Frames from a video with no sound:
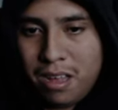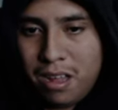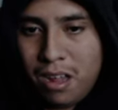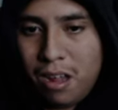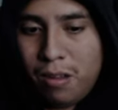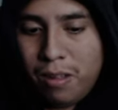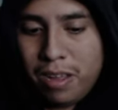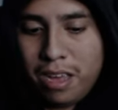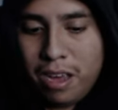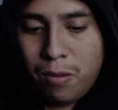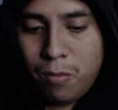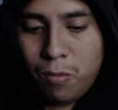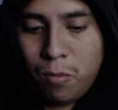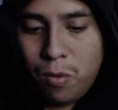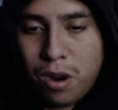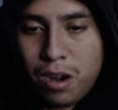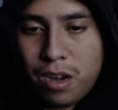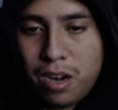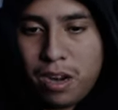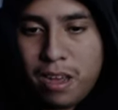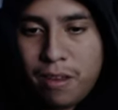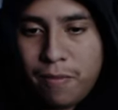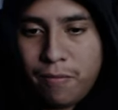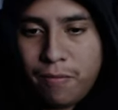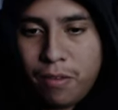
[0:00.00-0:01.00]
I only have one
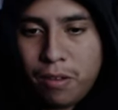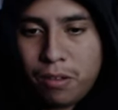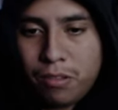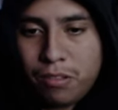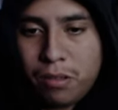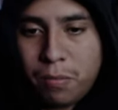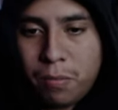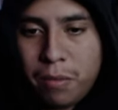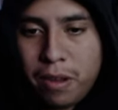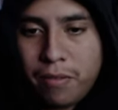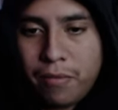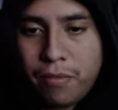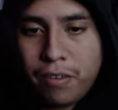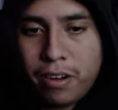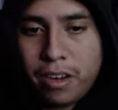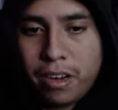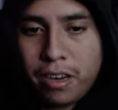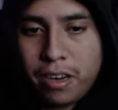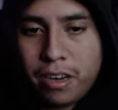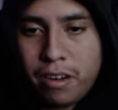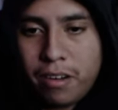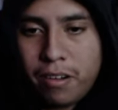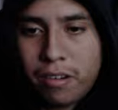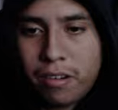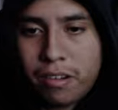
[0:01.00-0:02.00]
headphone to my
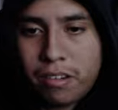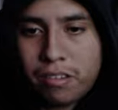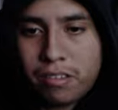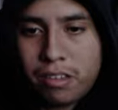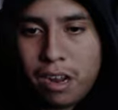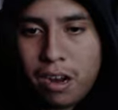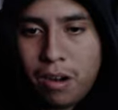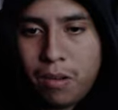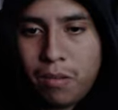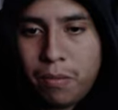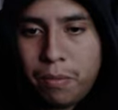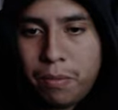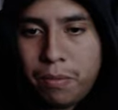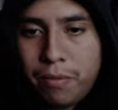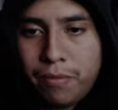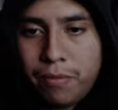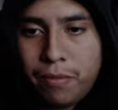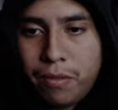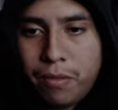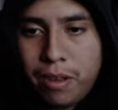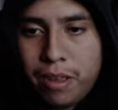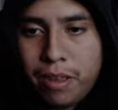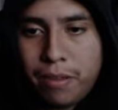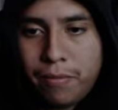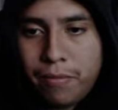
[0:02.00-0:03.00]
freaking ear because I don't put
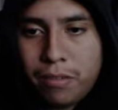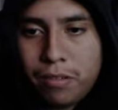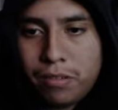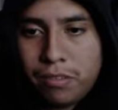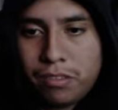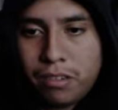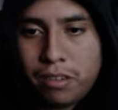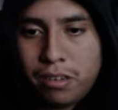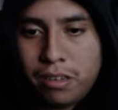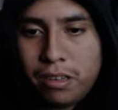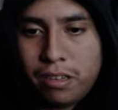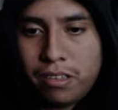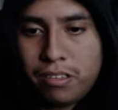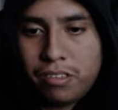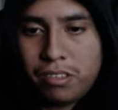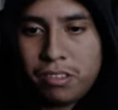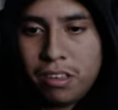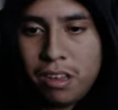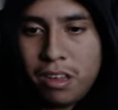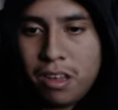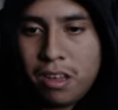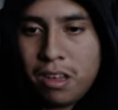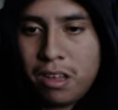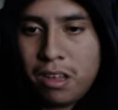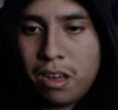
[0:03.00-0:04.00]
full headphones on this.
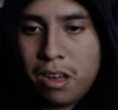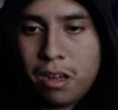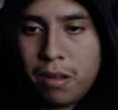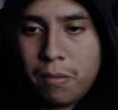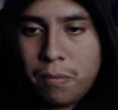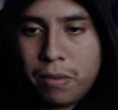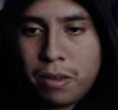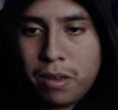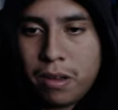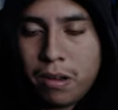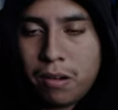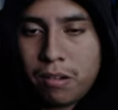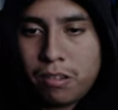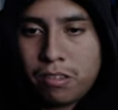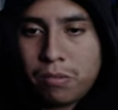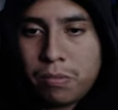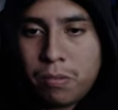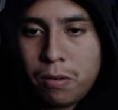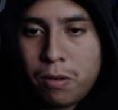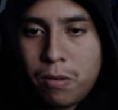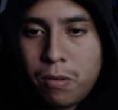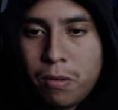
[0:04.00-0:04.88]
Um, be honest, bro.